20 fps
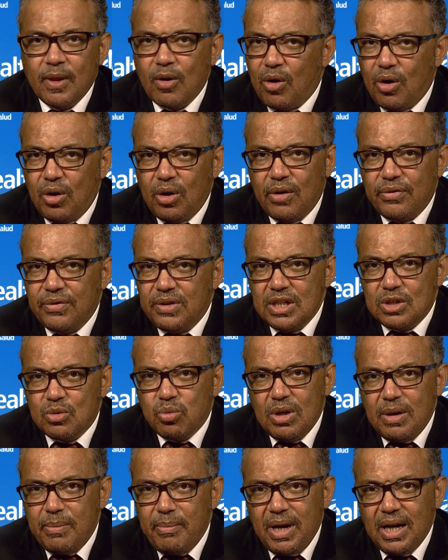All of this
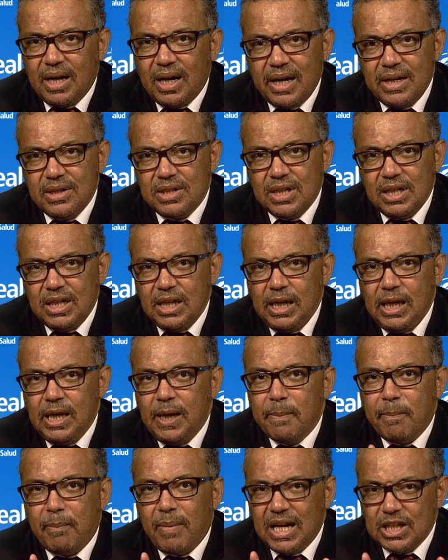will make ICD
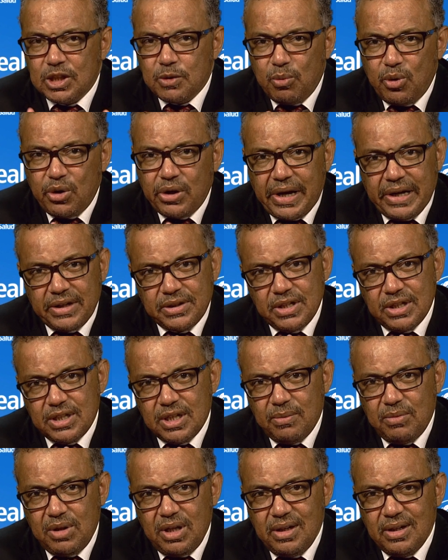much more
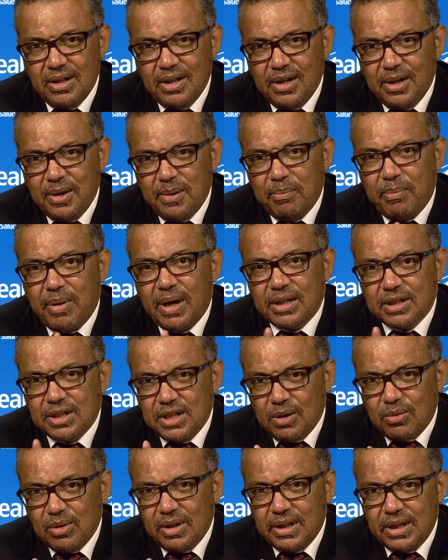accessible,
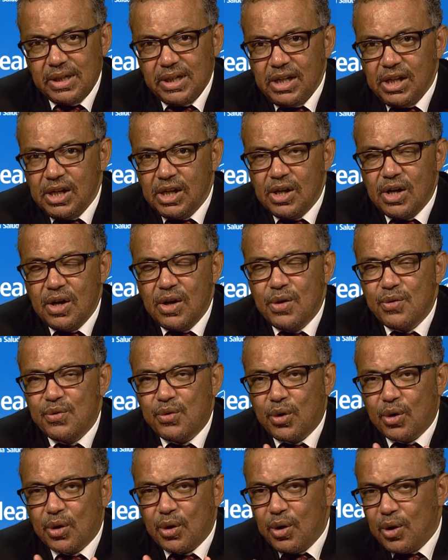particularly
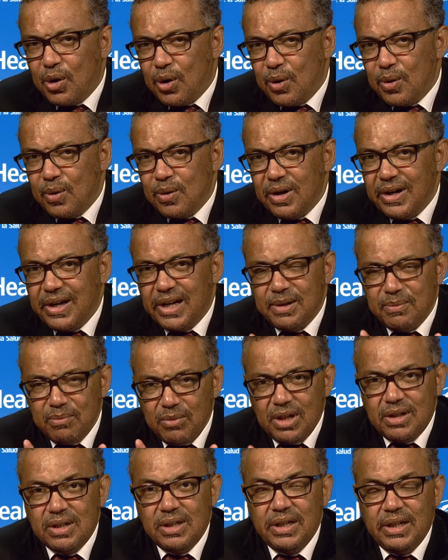for low and
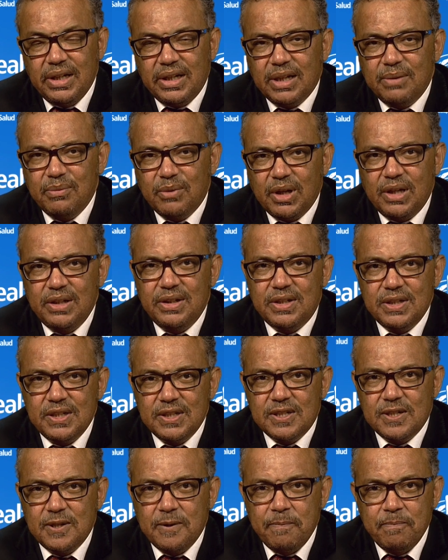middle income
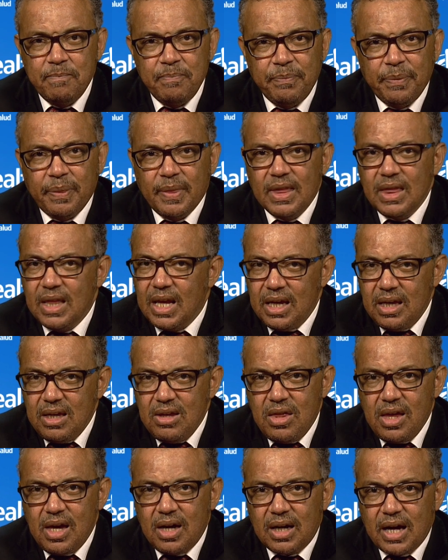countries. The
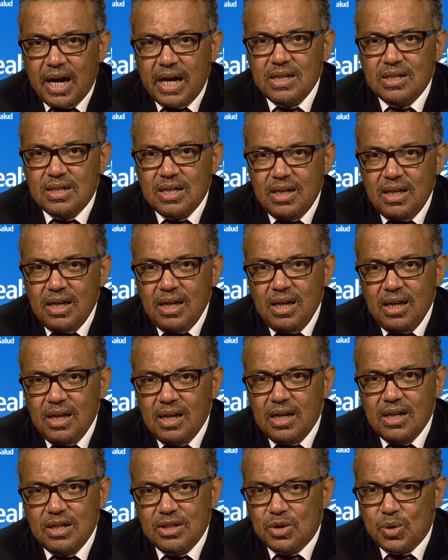easier
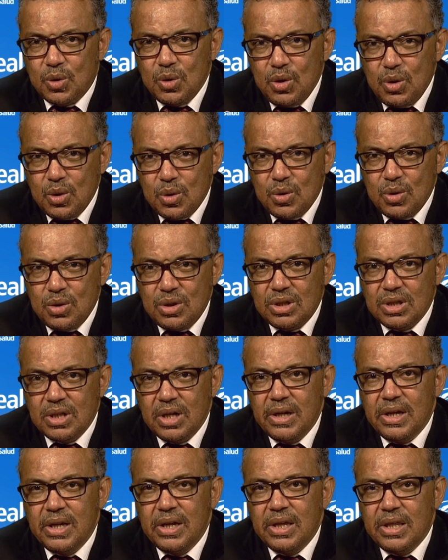ICD is to use,
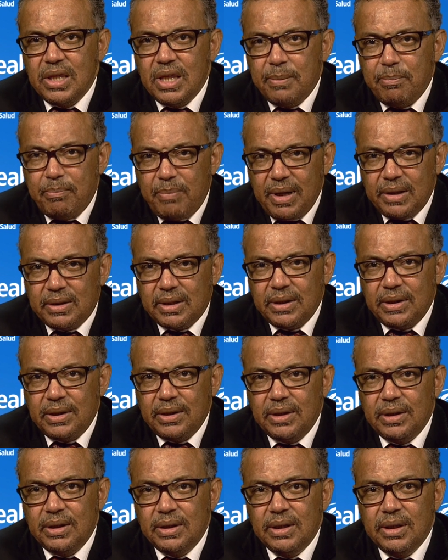the
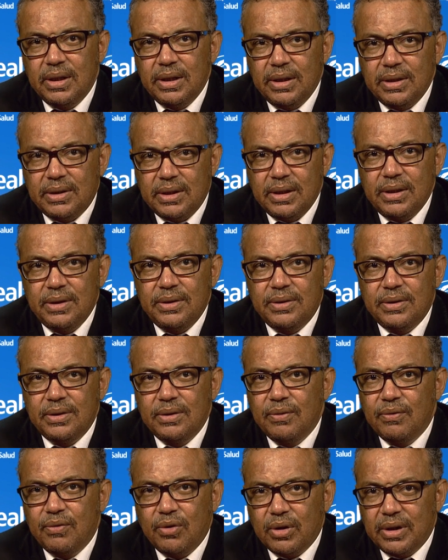better it is
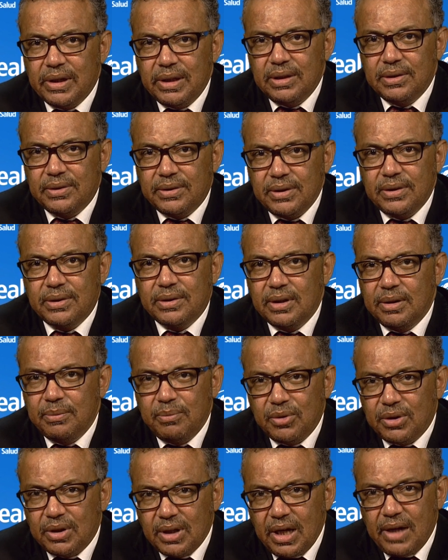for health
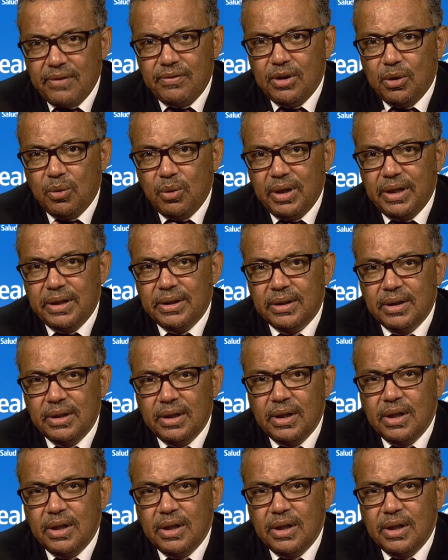systems everywhere.